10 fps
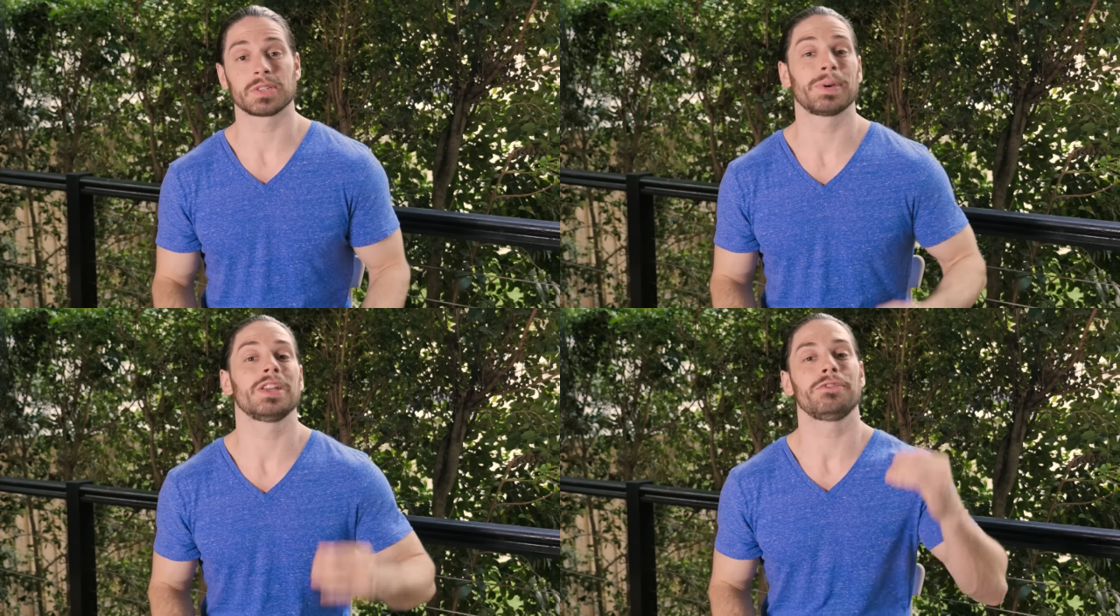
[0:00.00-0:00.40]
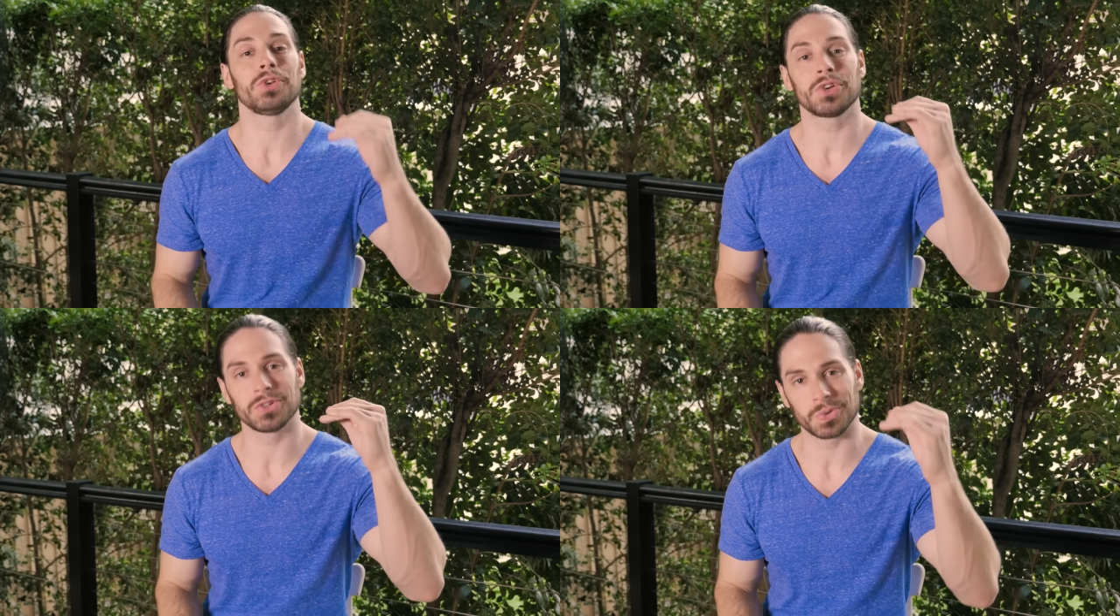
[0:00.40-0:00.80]
but if
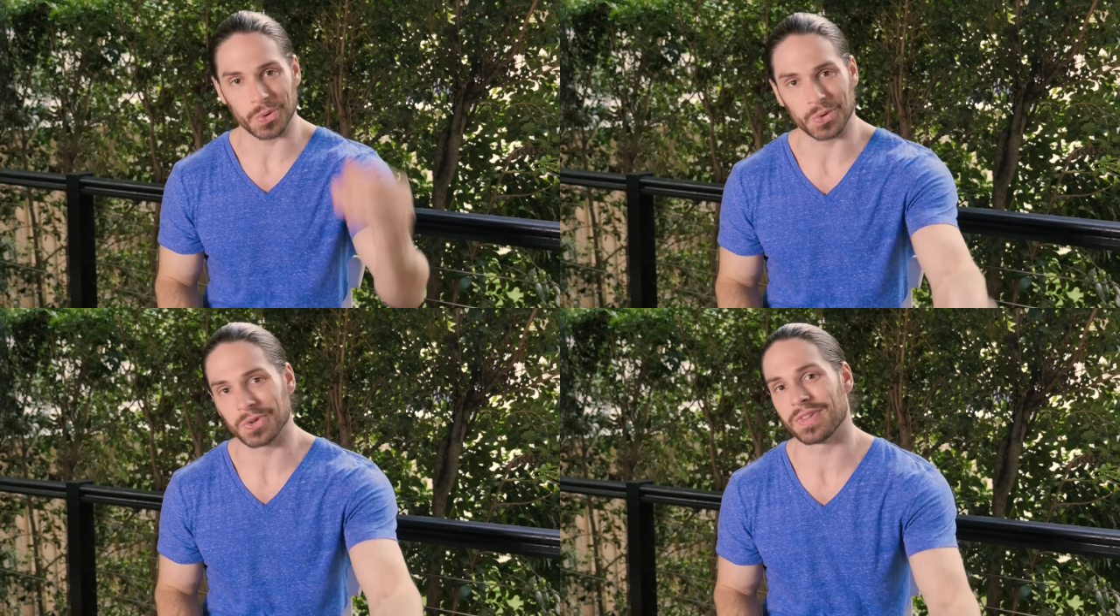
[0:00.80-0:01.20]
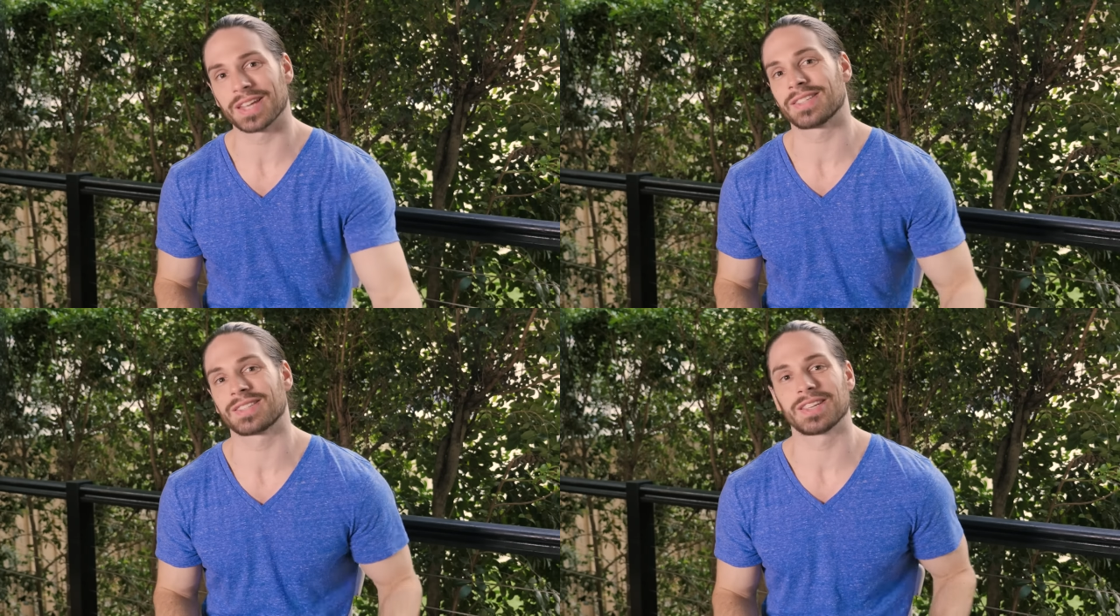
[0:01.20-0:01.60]
you can do all of
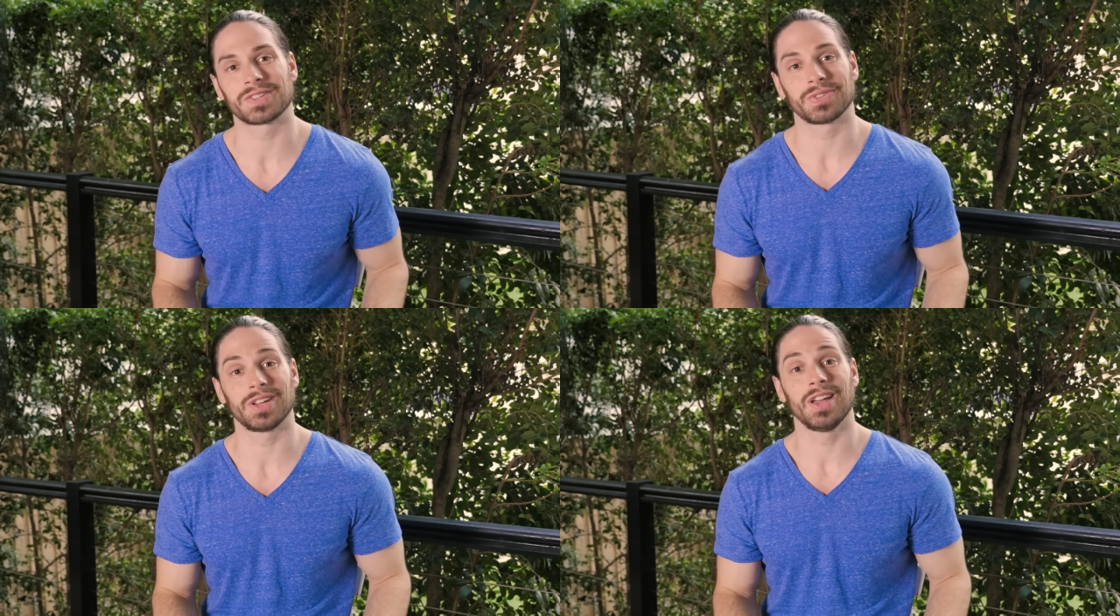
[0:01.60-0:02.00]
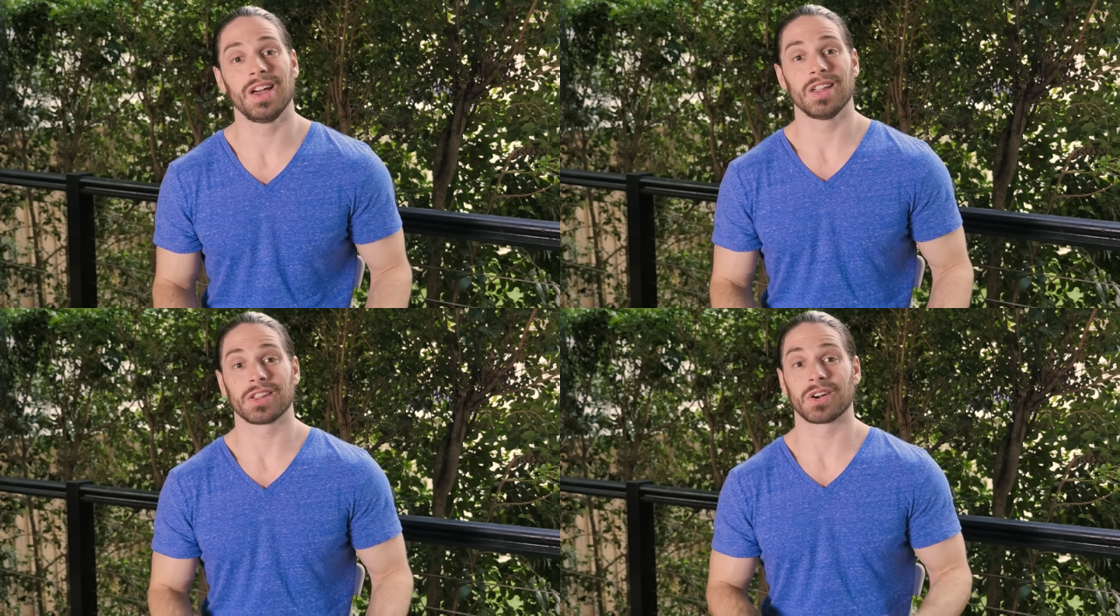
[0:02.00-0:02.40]
that successfully,
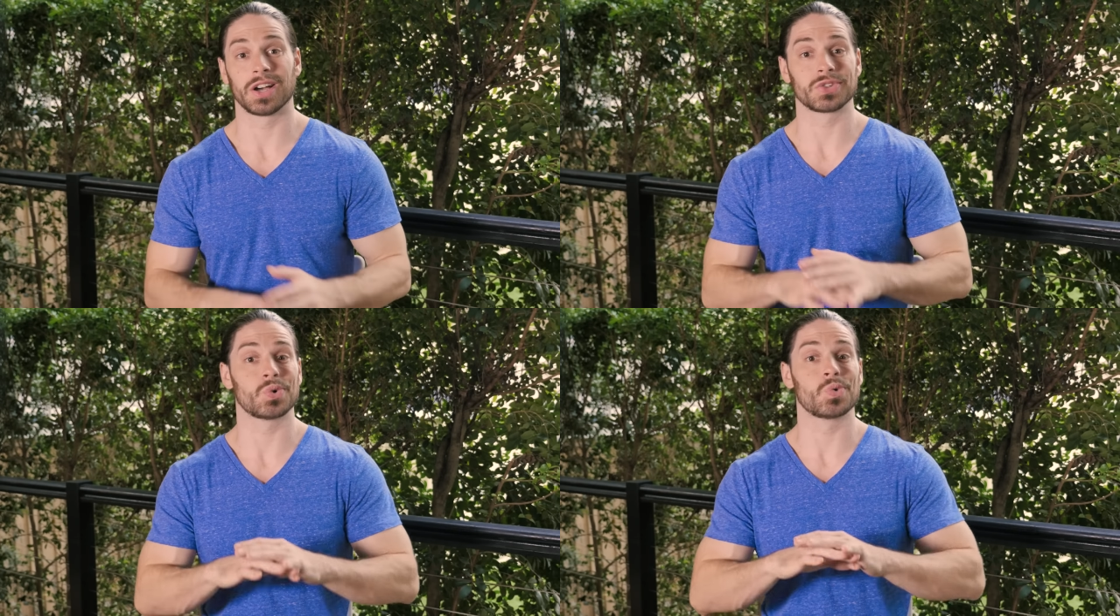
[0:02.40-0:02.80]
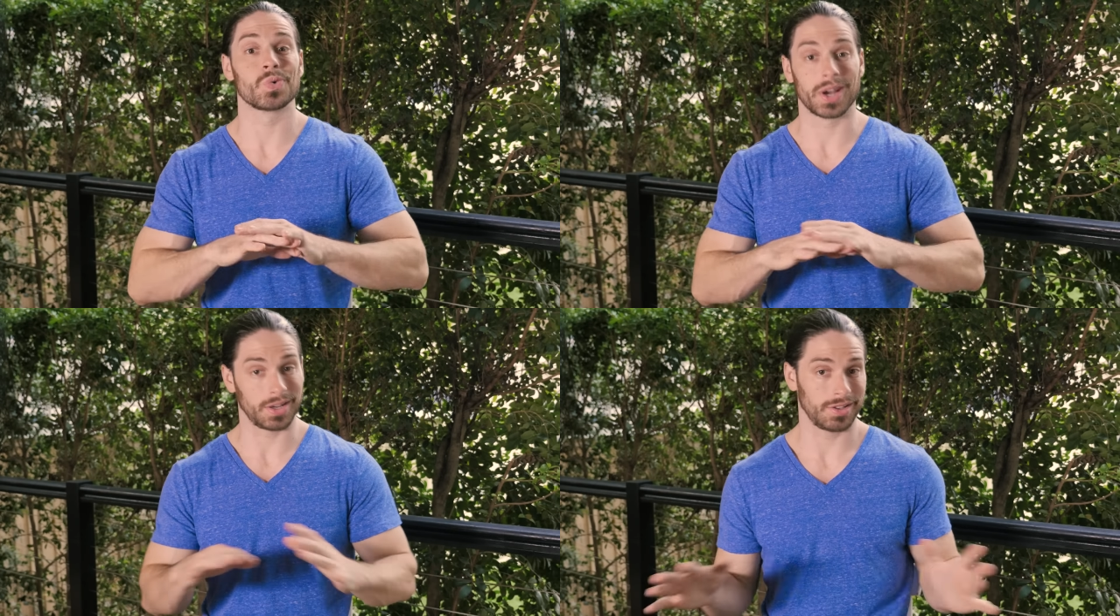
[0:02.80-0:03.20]
the guy is
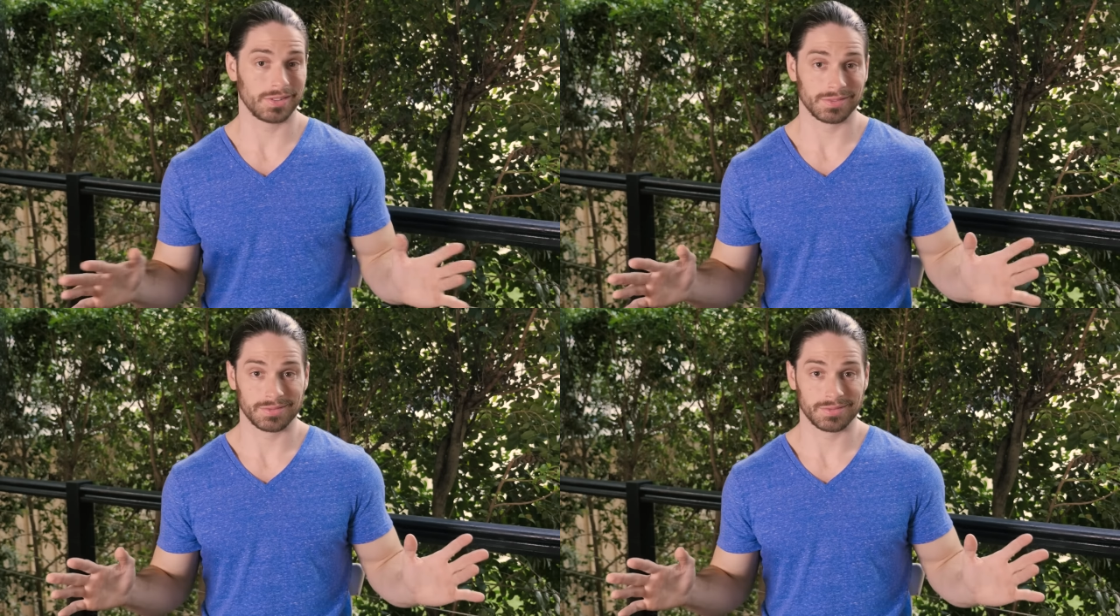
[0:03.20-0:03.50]
already,